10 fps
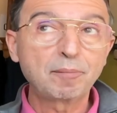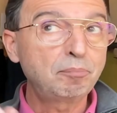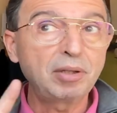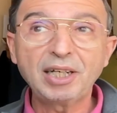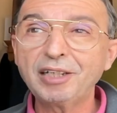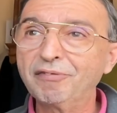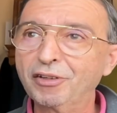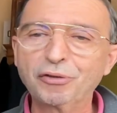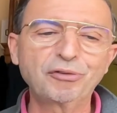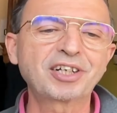Believe
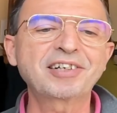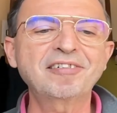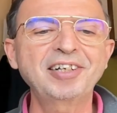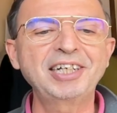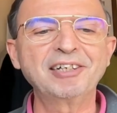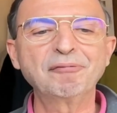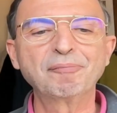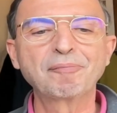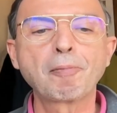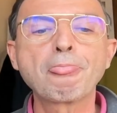no such thing.
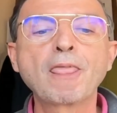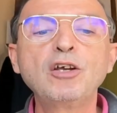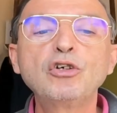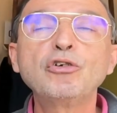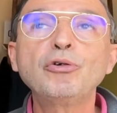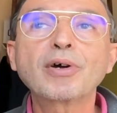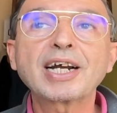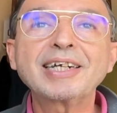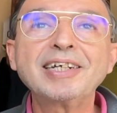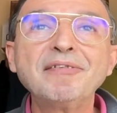You are
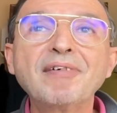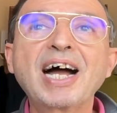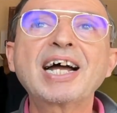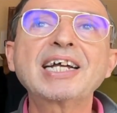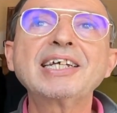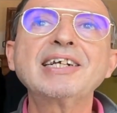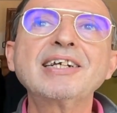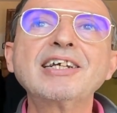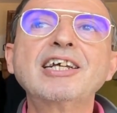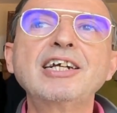a
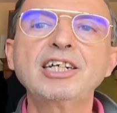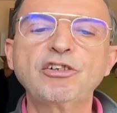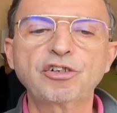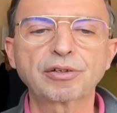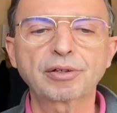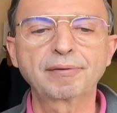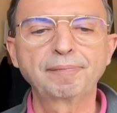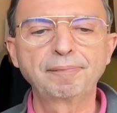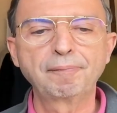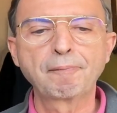divine creature
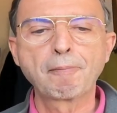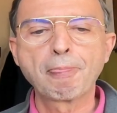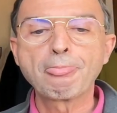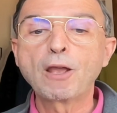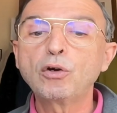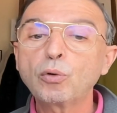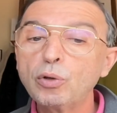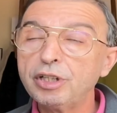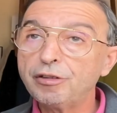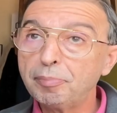
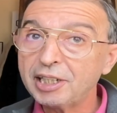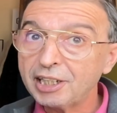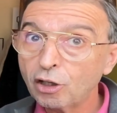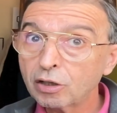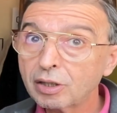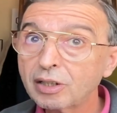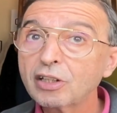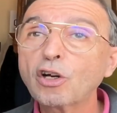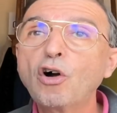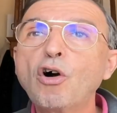who is
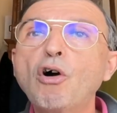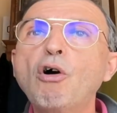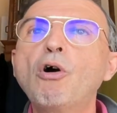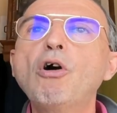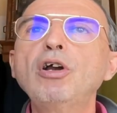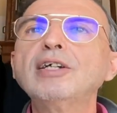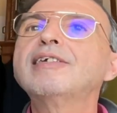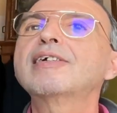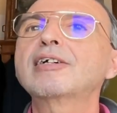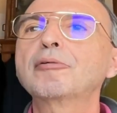beyond all
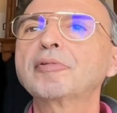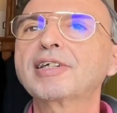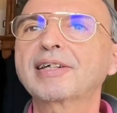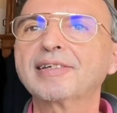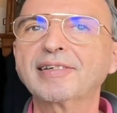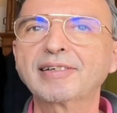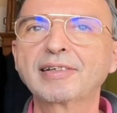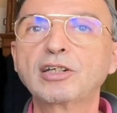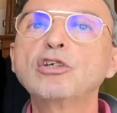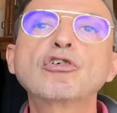circumstance.
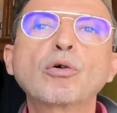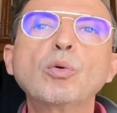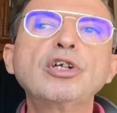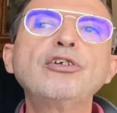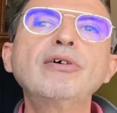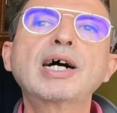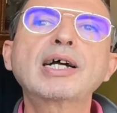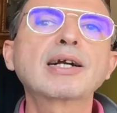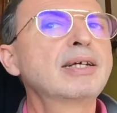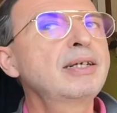So what you
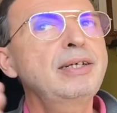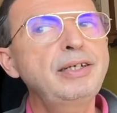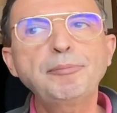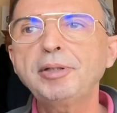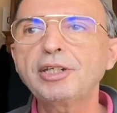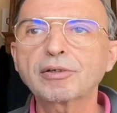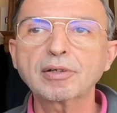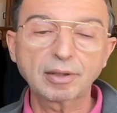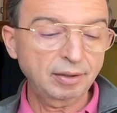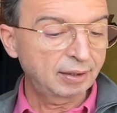are is beyond
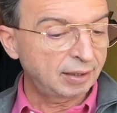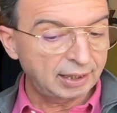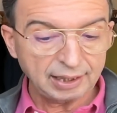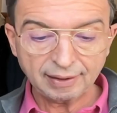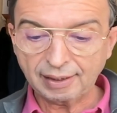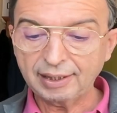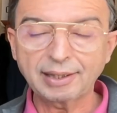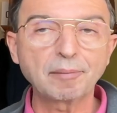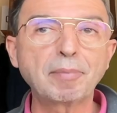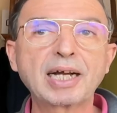this
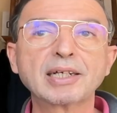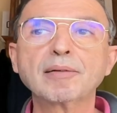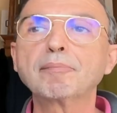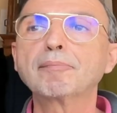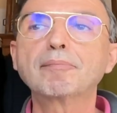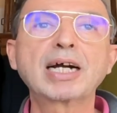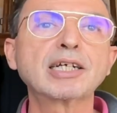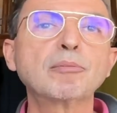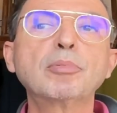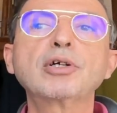little
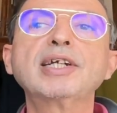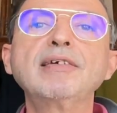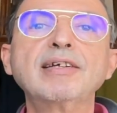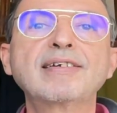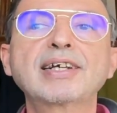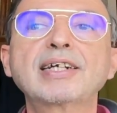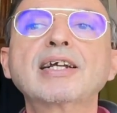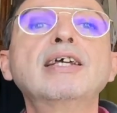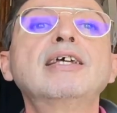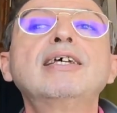mind-body
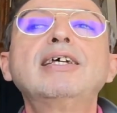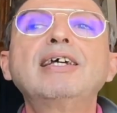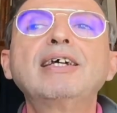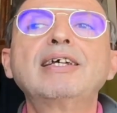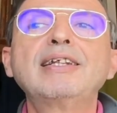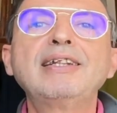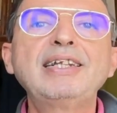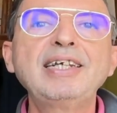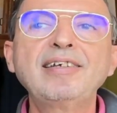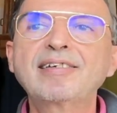set,
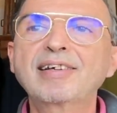these